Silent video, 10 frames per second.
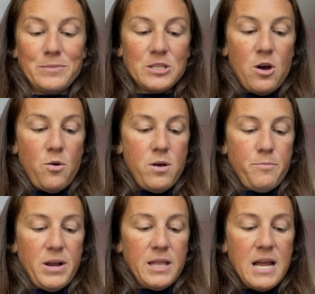So
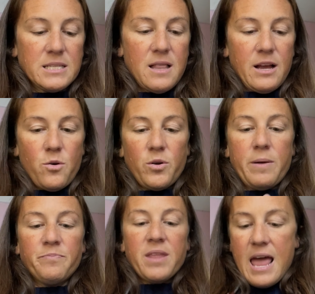Braylon has a lot going
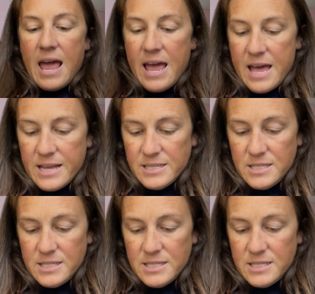on. And